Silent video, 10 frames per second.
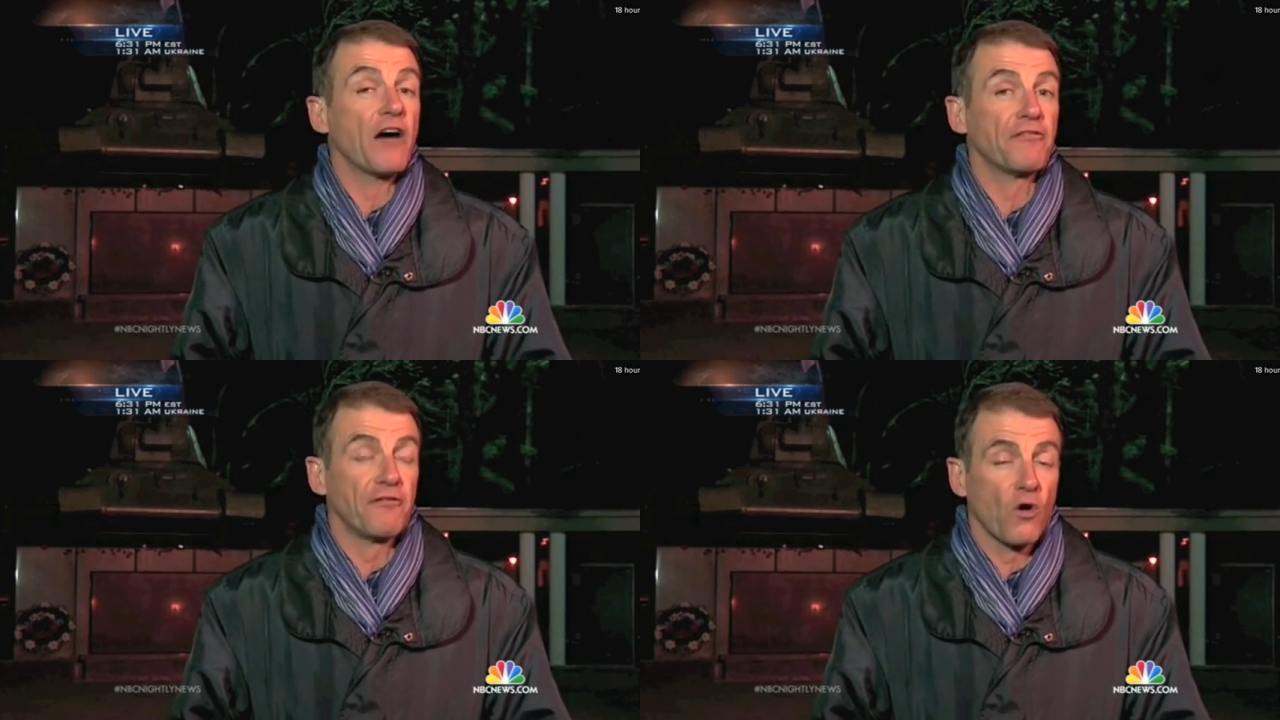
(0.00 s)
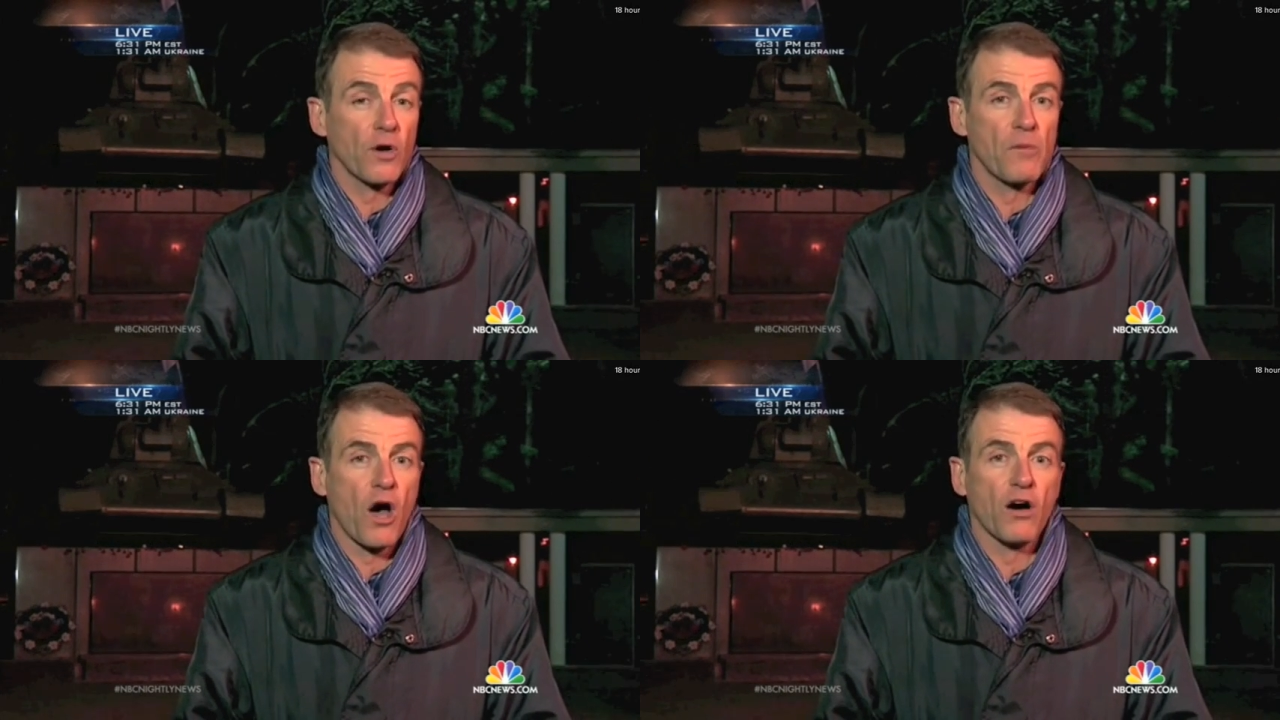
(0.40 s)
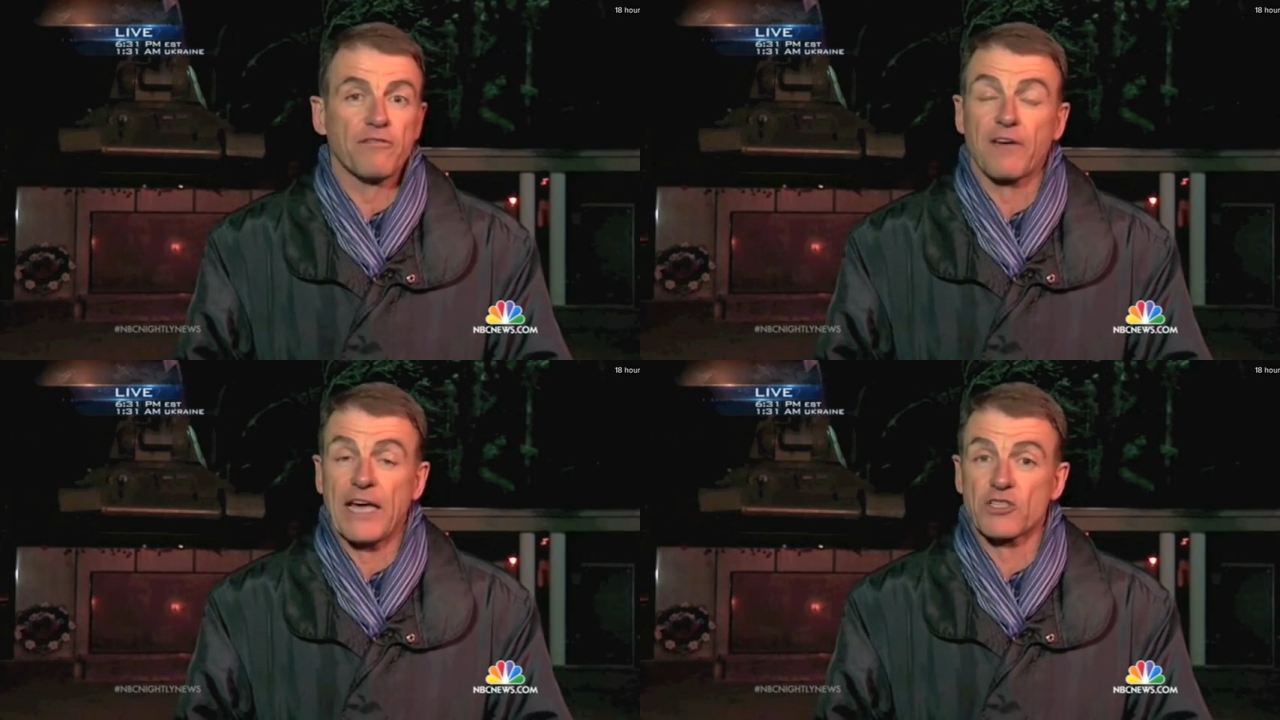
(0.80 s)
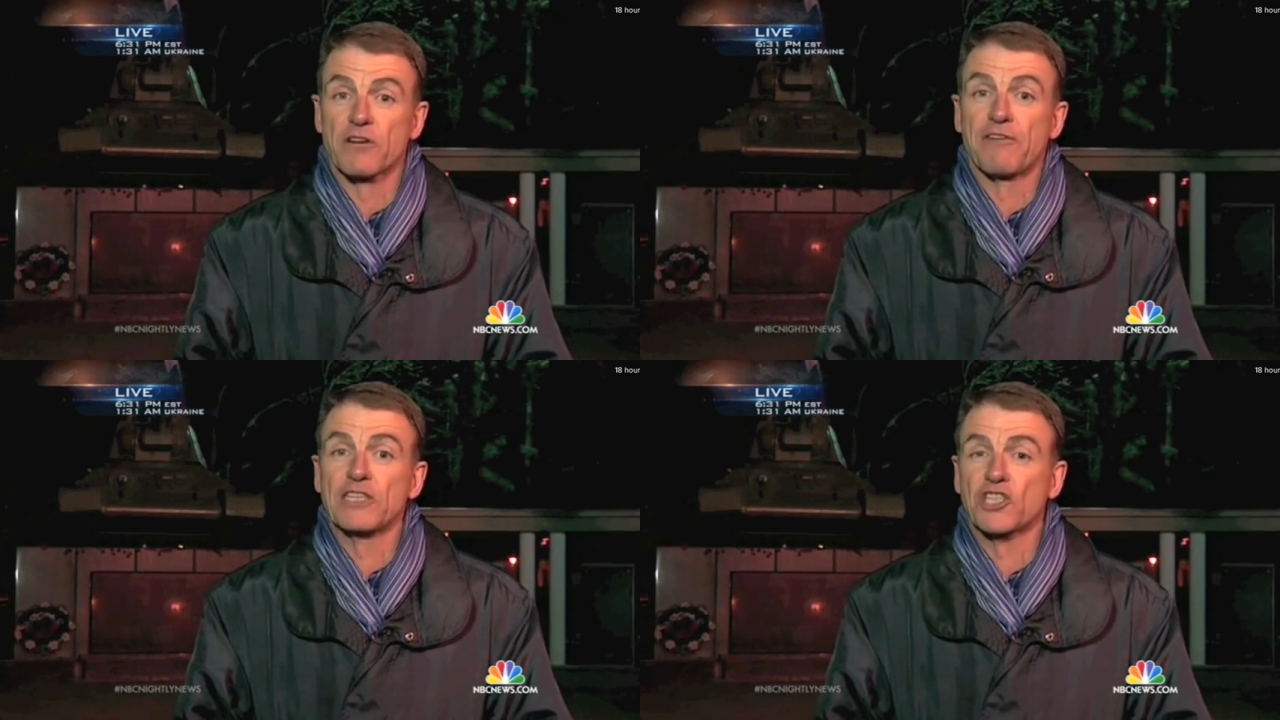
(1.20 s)
A form of
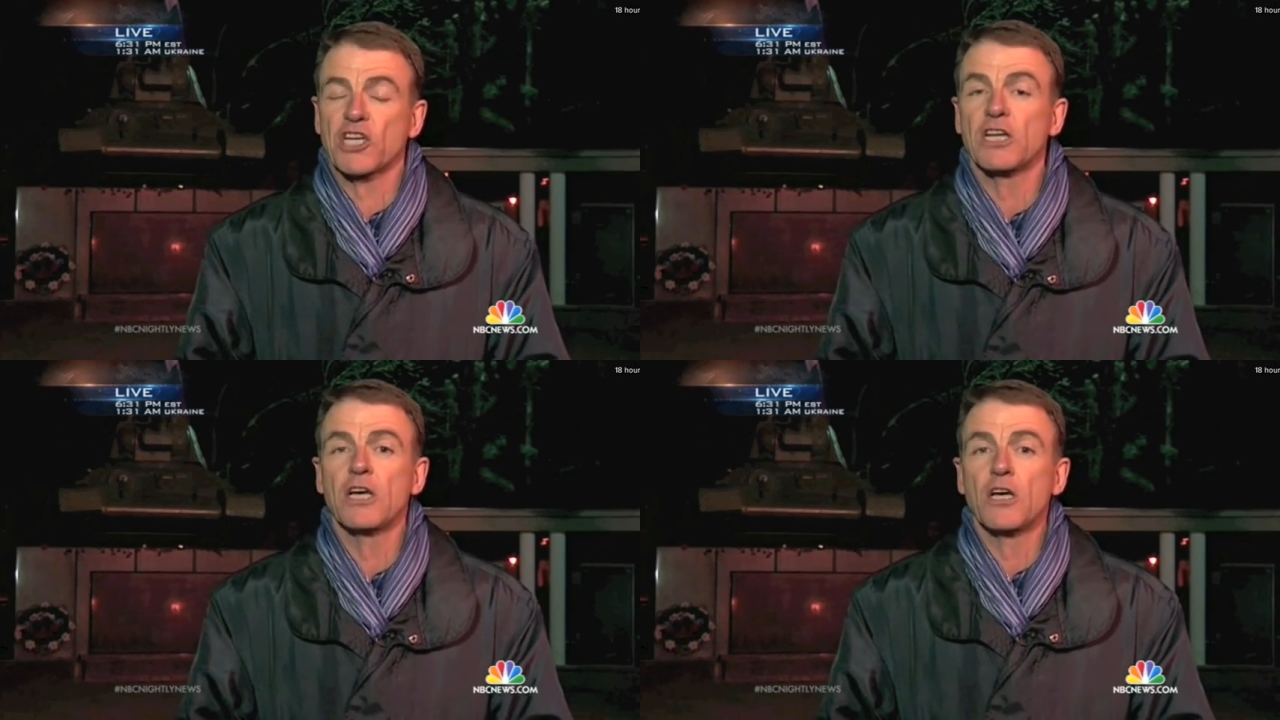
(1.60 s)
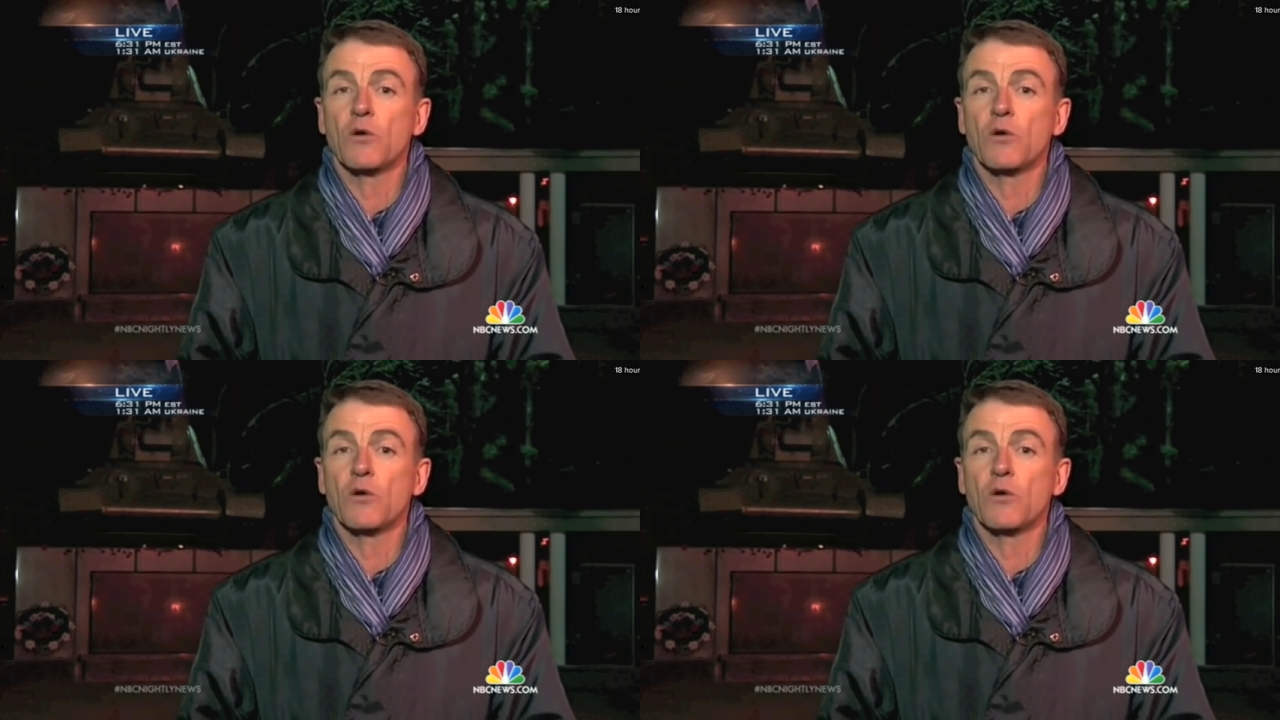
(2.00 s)
intervention?